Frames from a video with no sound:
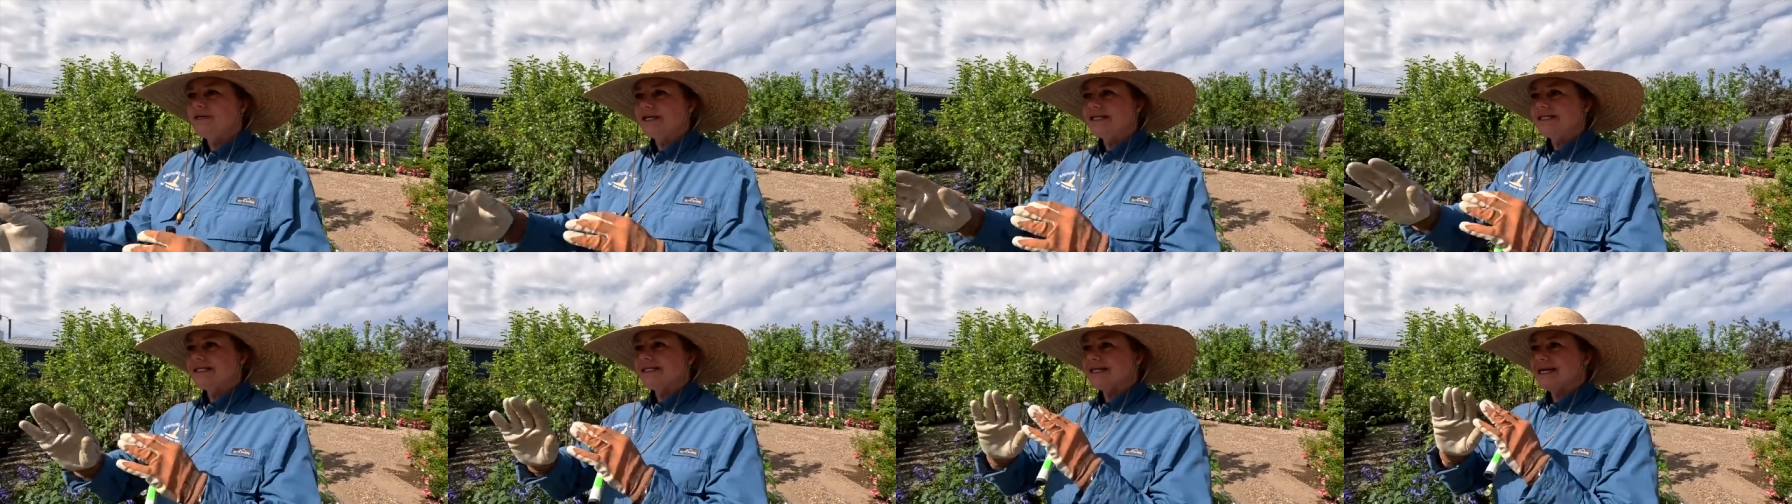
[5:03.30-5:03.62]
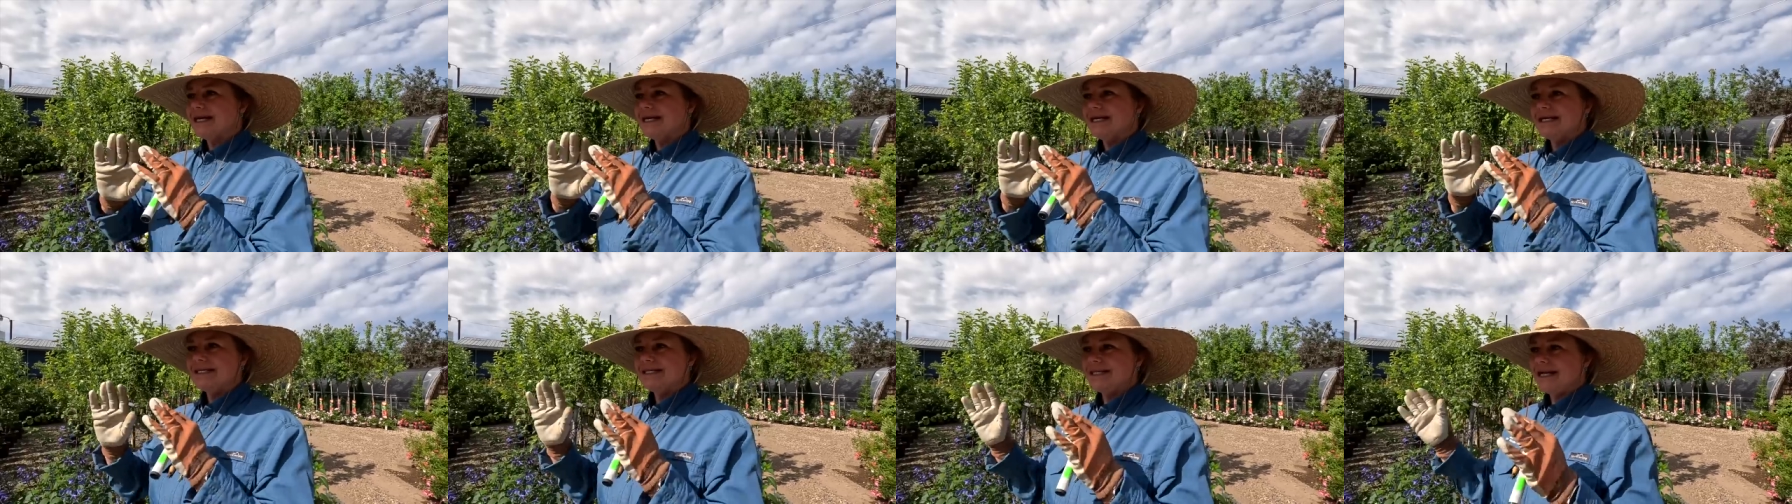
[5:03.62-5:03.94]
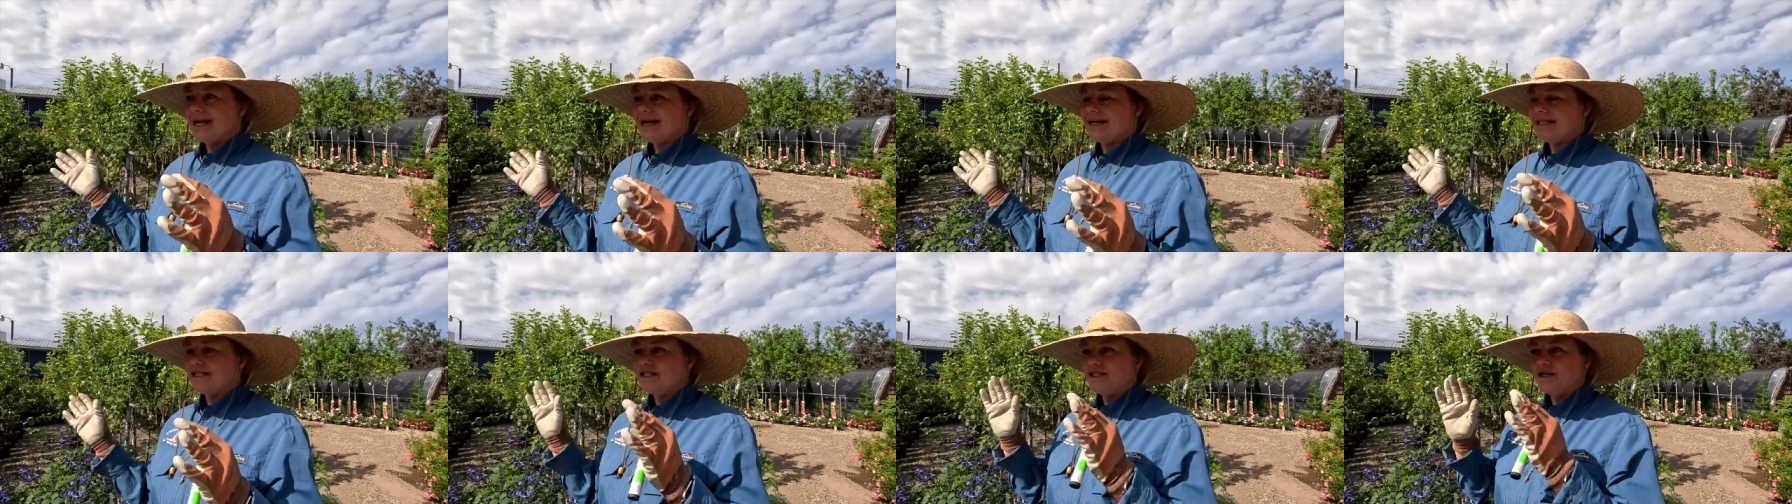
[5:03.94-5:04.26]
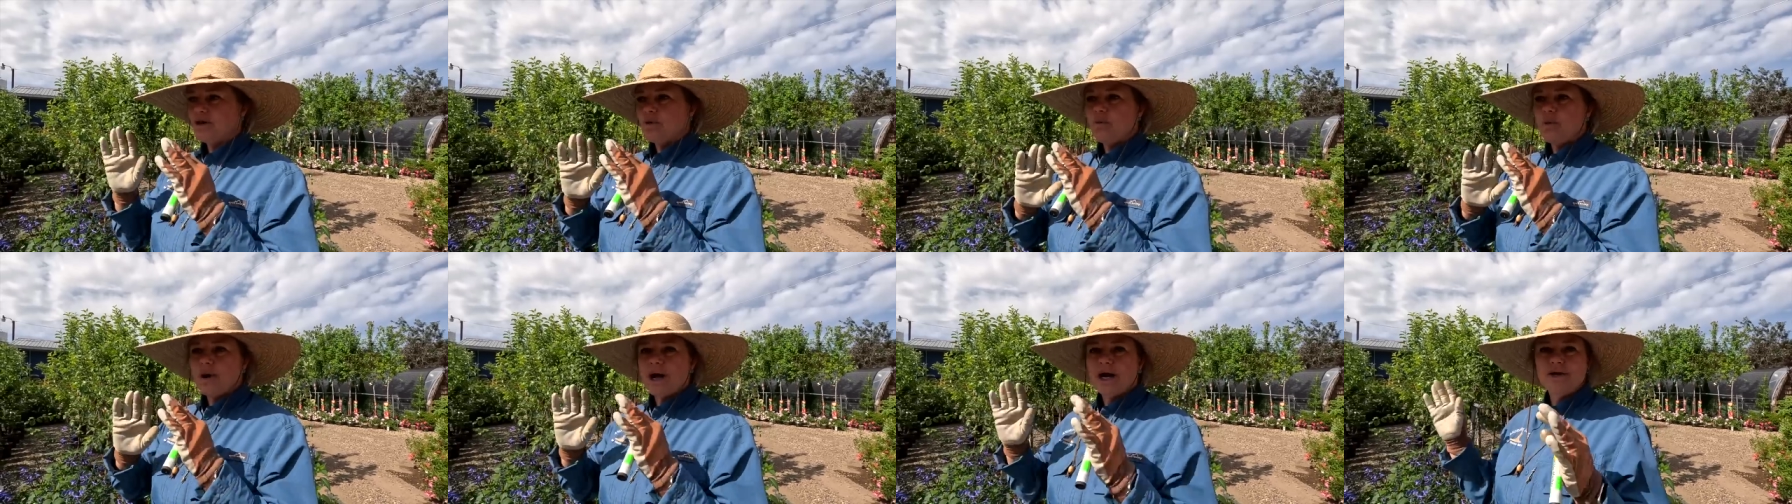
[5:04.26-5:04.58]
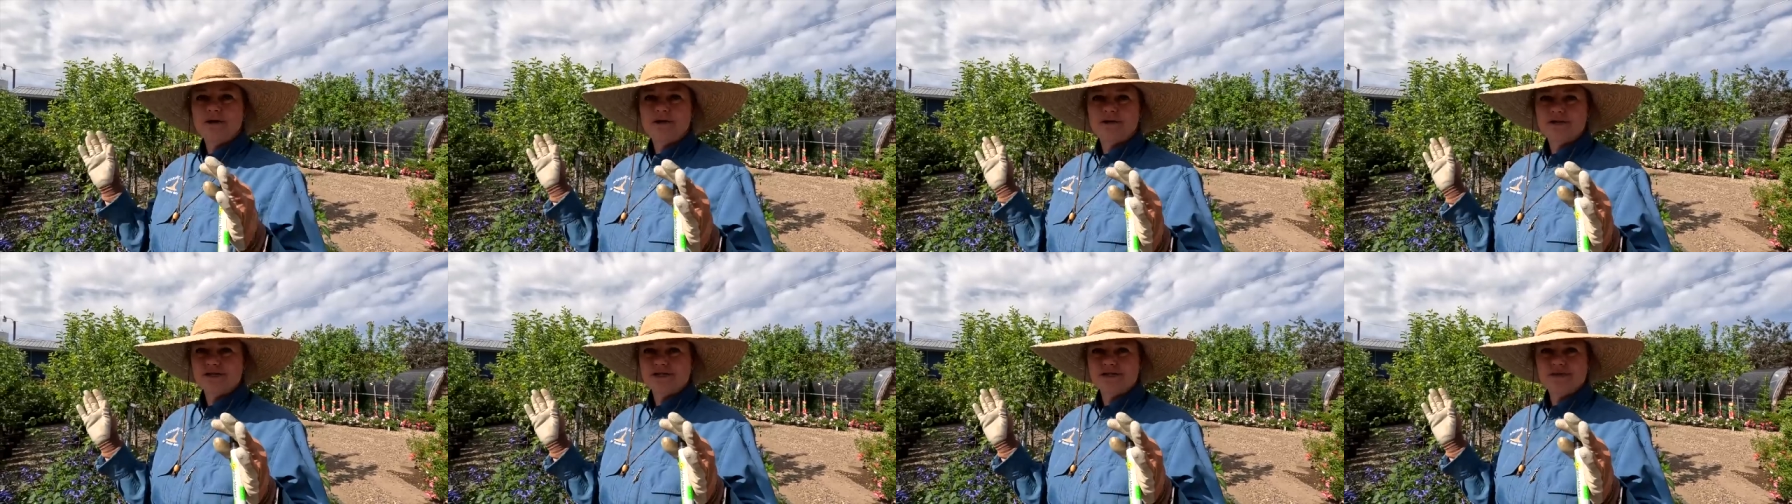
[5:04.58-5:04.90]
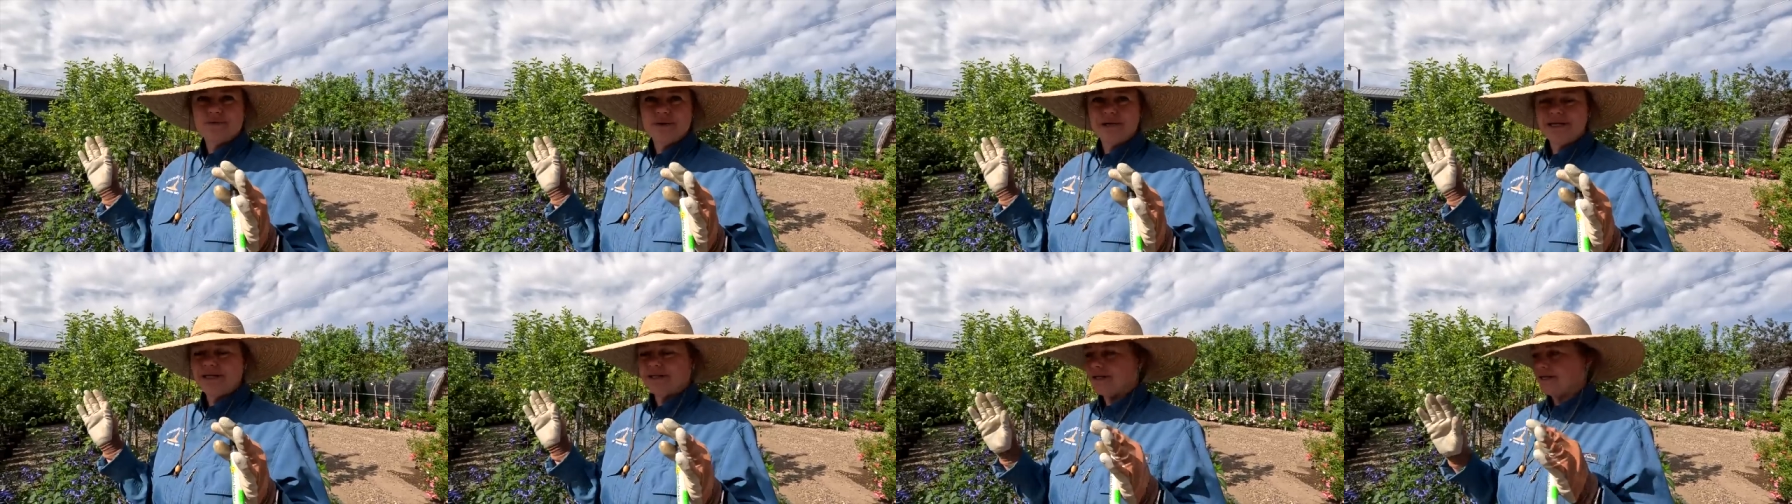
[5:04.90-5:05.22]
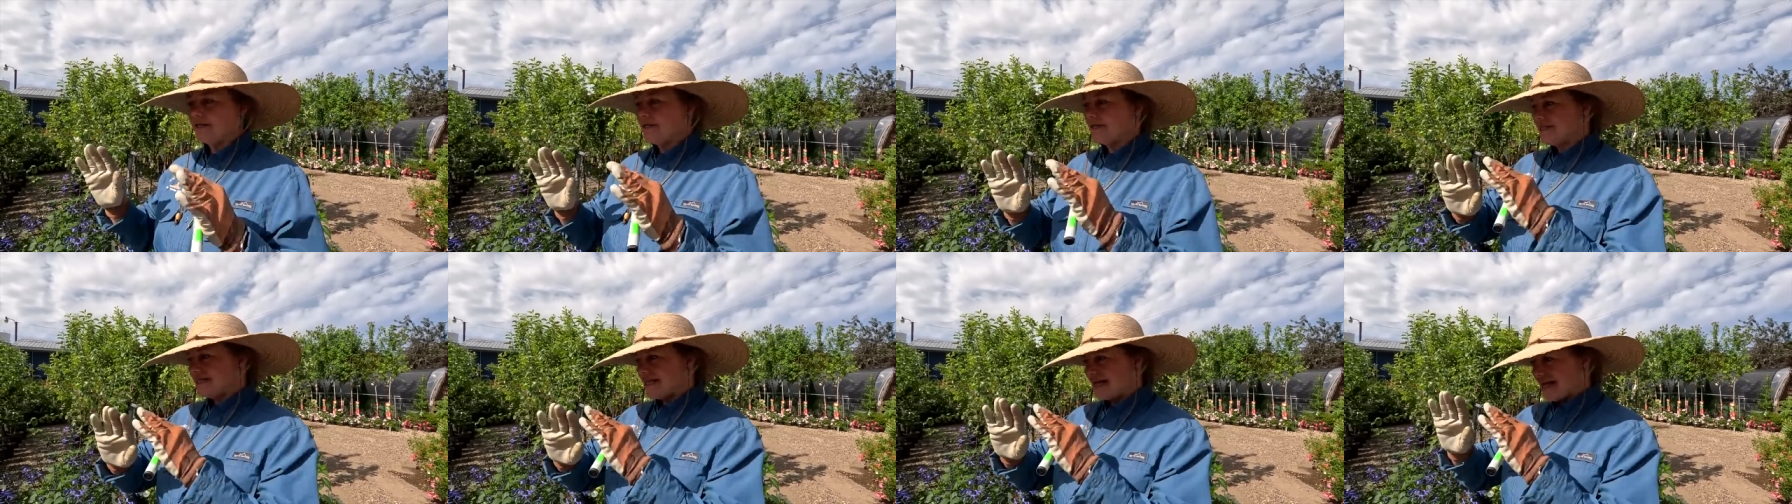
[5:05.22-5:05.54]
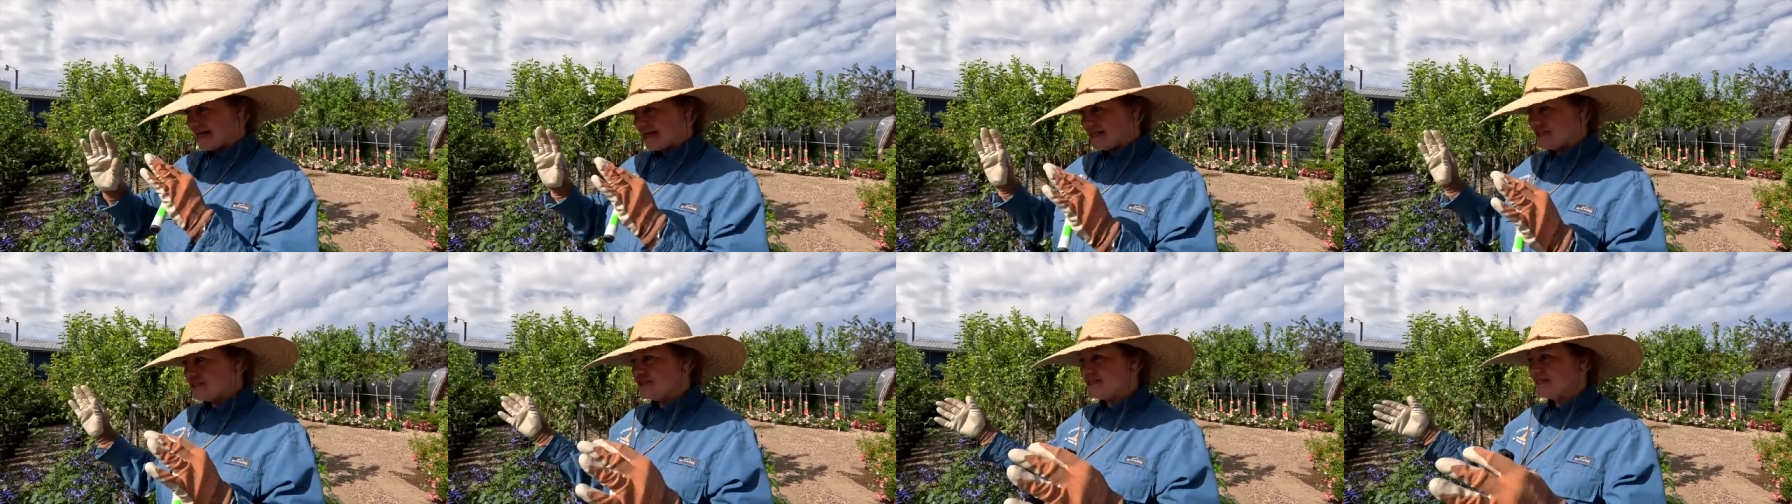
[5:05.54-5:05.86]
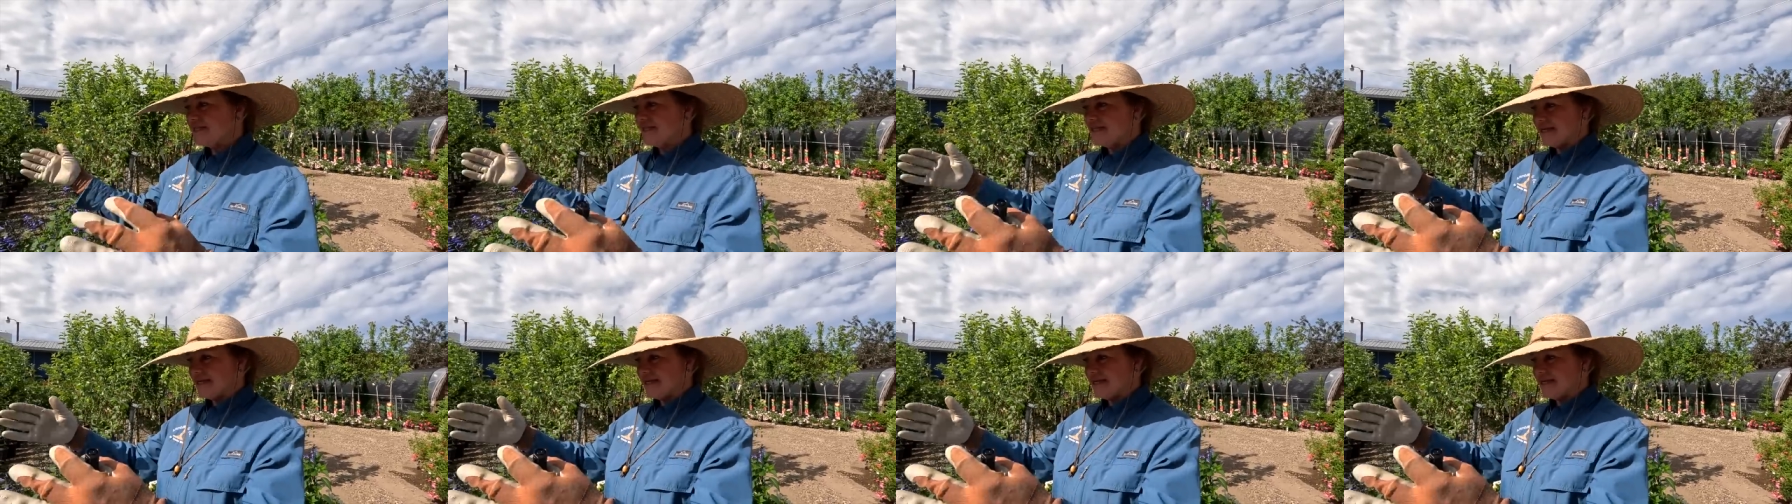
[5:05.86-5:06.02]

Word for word: that's going to touch, no water or soil that'll touch